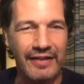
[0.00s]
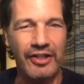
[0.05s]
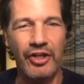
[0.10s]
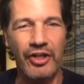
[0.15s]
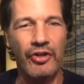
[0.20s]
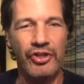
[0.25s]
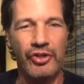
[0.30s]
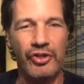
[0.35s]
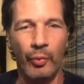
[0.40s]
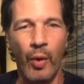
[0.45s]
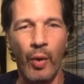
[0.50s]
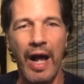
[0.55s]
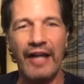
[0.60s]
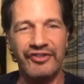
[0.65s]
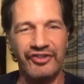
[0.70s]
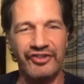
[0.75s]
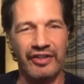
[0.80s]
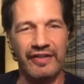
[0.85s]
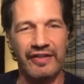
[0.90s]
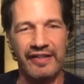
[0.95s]
You know, you're
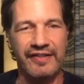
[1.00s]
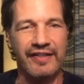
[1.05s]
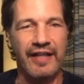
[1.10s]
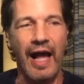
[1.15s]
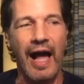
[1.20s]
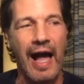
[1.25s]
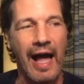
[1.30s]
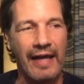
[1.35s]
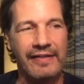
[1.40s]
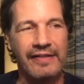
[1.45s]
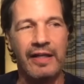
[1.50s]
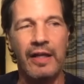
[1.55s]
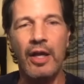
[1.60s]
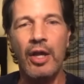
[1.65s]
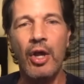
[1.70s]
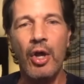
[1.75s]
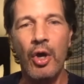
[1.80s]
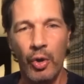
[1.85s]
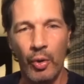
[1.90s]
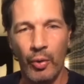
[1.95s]
watching these guys
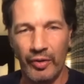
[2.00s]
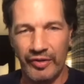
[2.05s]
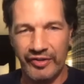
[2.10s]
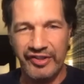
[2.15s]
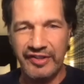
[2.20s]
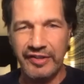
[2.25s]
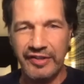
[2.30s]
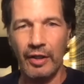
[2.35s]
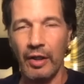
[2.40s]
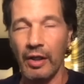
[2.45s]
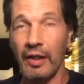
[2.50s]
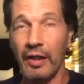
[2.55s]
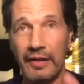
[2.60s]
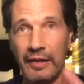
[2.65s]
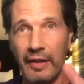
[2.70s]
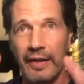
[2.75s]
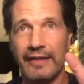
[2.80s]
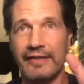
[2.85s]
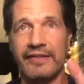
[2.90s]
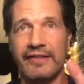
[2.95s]
who are still
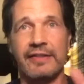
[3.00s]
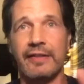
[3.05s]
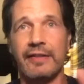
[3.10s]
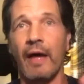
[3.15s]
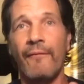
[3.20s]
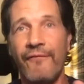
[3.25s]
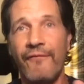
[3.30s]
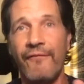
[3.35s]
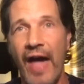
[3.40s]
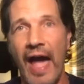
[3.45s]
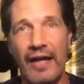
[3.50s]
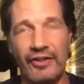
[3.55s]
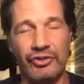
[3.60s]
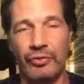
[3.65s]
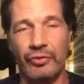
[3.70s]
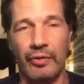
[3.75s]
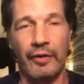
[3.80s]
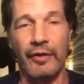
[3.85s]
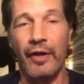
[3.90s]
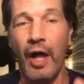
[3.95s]
in some
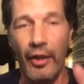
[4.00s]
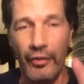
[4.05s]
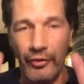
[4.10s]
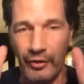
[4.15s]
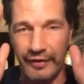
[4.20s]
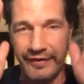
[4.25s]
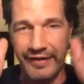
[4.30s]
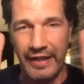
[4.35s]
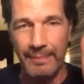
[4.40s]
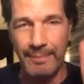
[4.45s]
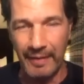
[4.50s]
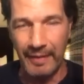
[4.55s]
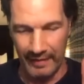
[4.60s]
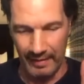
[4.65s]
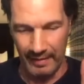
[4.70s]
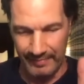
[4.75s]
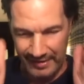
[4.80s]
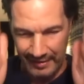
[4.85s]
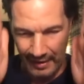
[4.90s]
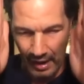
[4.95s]
fashion or another keeping
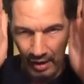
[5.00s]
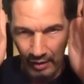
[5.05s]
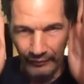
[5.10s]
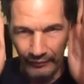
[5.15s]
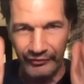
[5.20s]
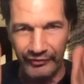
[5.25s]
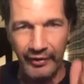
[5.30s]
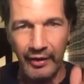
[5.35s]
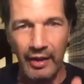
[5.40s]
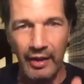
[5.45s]
themselves